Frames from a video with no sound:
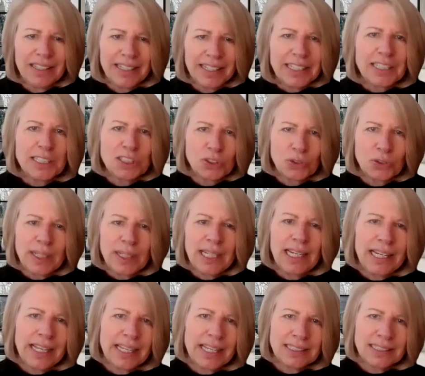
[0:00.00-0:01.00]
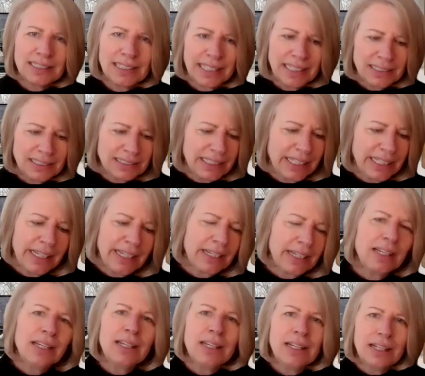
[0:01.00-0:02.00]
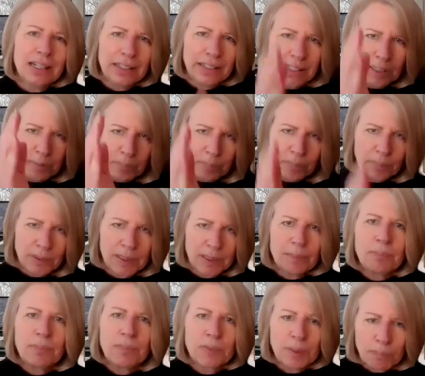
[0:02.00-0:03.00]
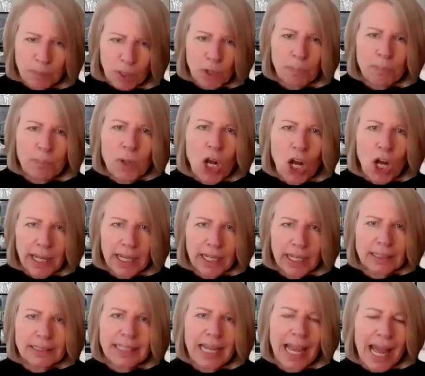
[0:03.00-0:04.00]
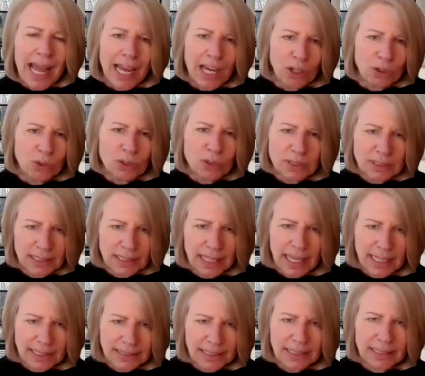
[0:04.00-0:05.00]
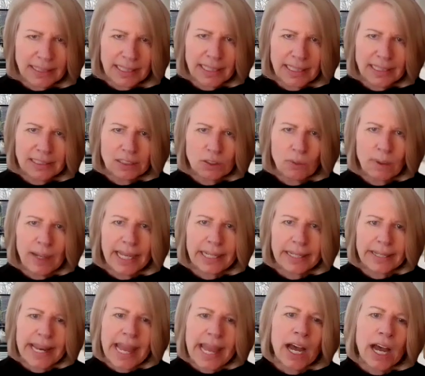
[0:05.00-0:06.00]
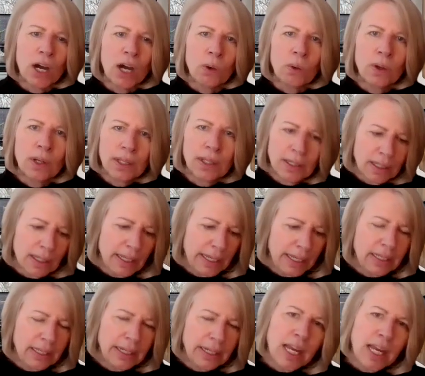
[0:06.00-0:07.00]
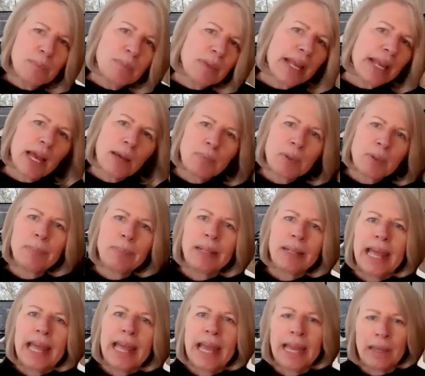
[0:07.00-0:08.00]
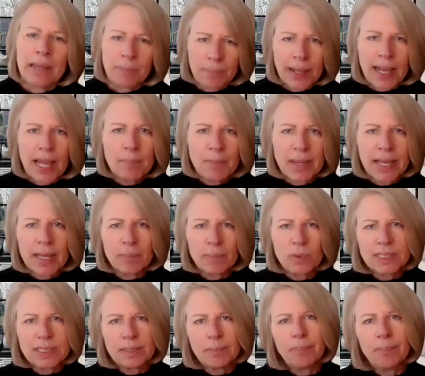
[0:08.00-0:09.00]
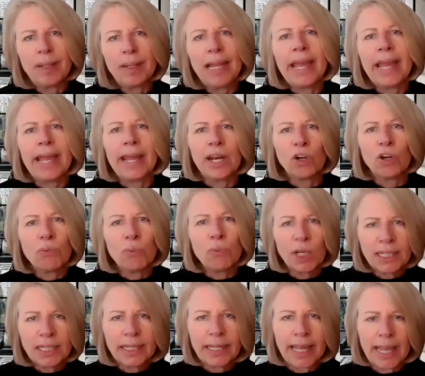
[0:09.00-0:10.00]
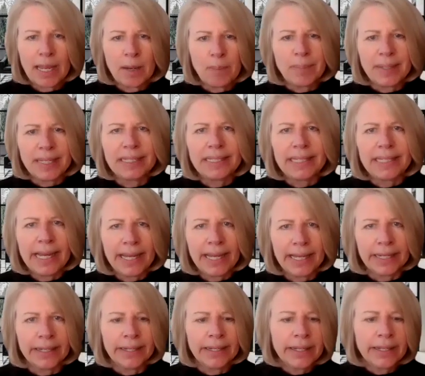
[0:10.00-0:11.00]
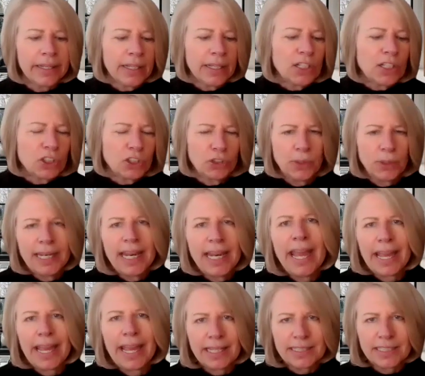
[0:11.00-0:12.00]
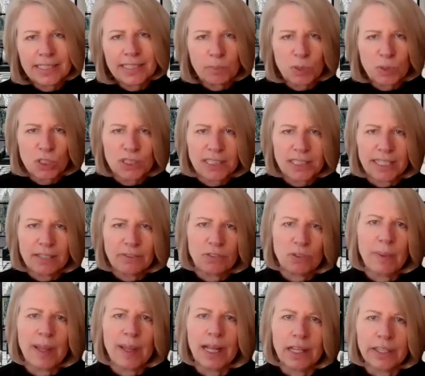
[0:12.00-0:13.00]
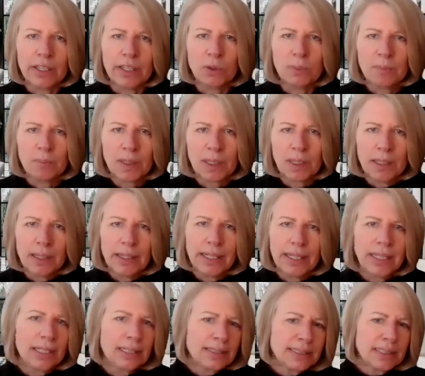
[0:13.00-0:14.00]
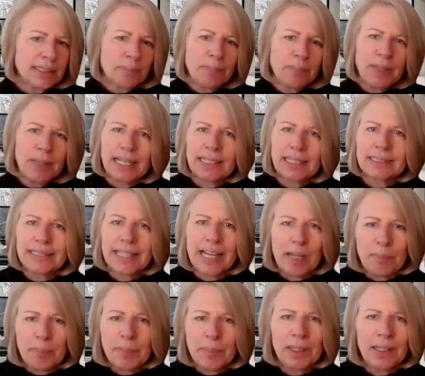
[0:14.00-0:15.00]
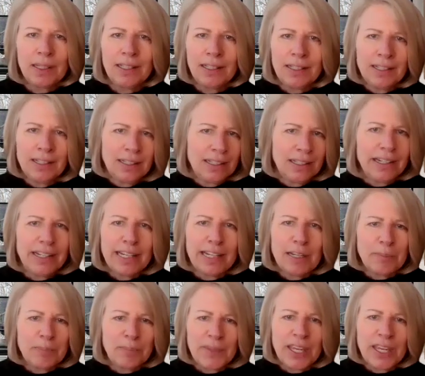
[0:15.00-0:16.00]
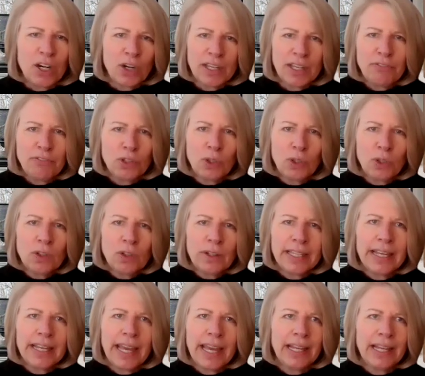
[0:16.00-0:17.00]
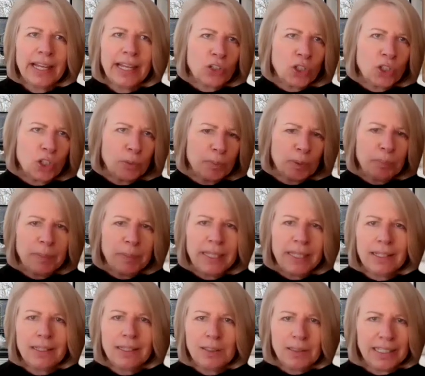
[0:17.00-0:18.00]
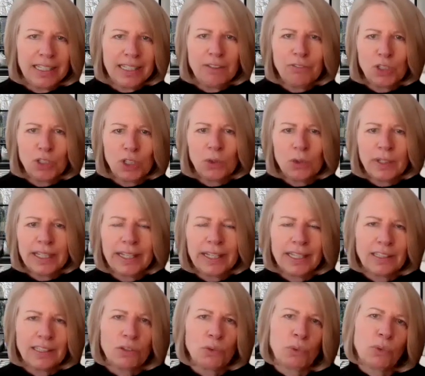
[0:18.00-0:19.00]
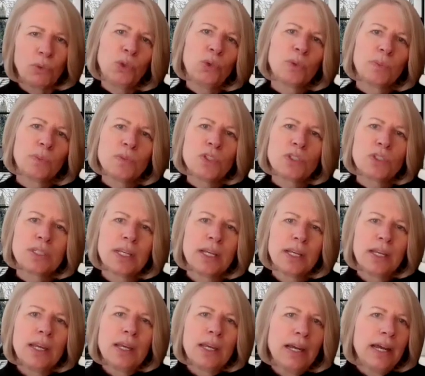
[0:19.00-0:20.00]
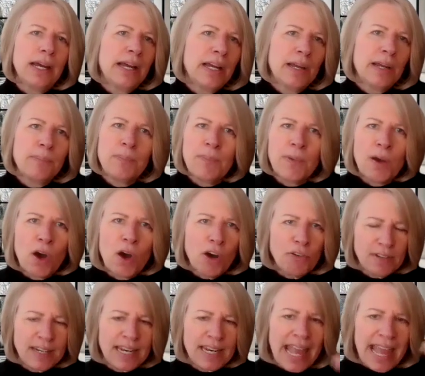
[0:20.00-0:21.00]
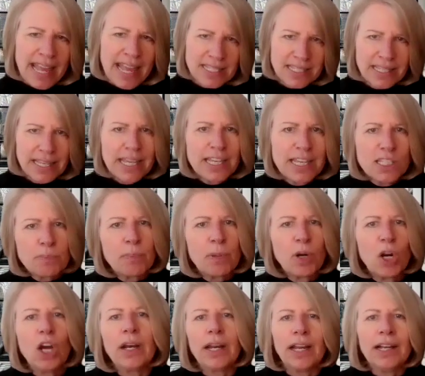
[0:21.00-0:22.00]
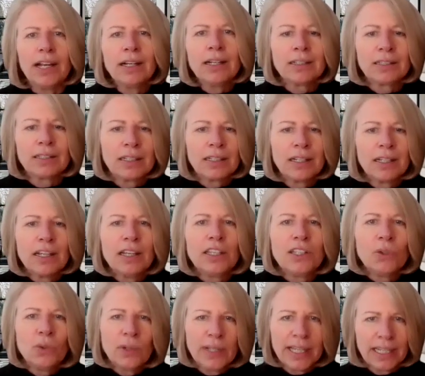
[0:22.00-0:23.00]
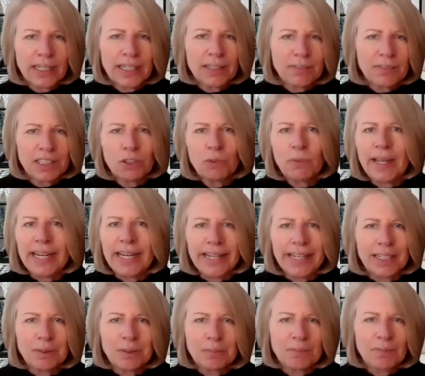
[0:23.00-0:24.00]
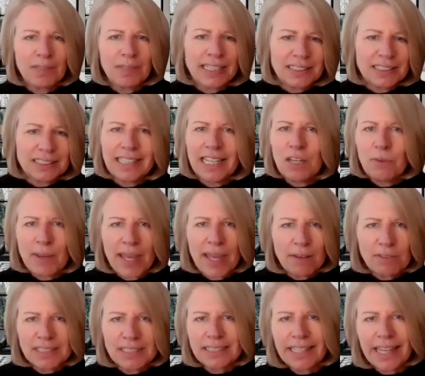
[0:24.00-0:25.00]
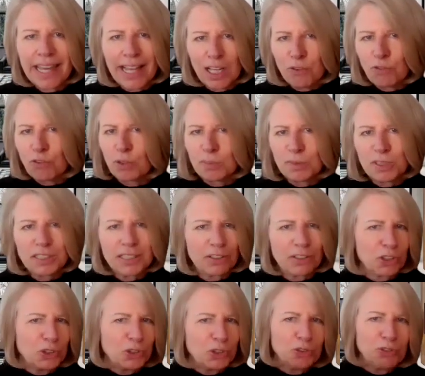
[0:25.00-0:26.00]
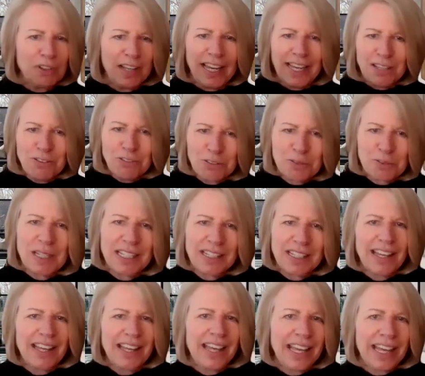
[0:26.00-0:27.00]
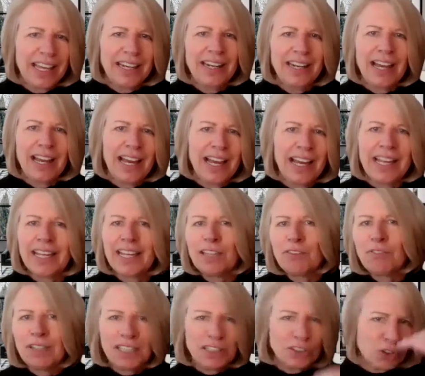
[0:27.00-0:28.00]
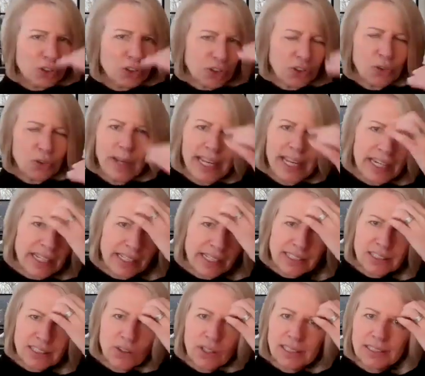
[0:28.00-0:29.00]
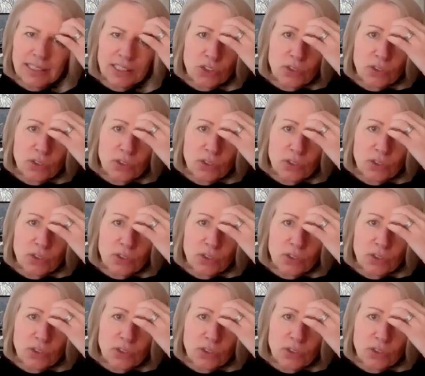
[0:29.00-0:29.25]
It is really assessing the product house as it is right now, and coming up with a plan of what can be done to enhance the perceived value. In a simple example, if you're looking at curb appeal, if you're looking at the rooms of an as-is product, you can give it a rating. Let's say we have a scale from 0 to 5, and I give it a certain rating. So it's